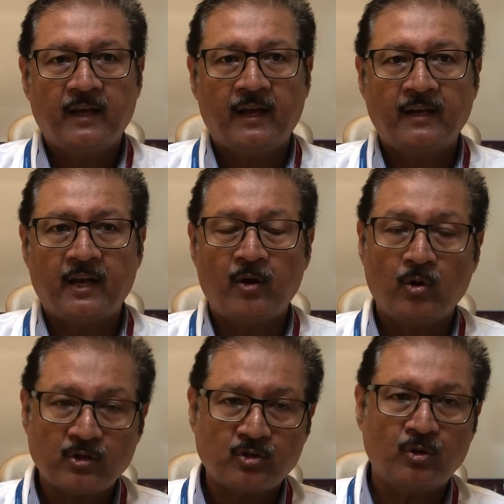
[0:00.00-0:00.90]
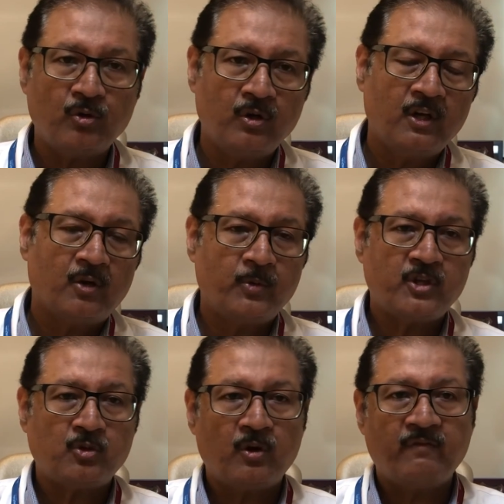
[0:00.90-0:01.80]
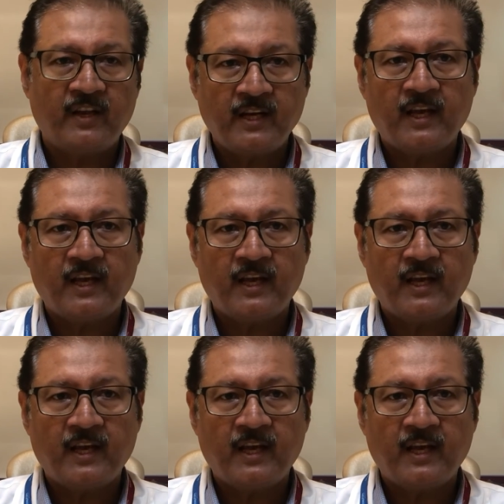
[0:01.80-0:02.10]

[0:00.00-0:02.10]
and I also wish you a very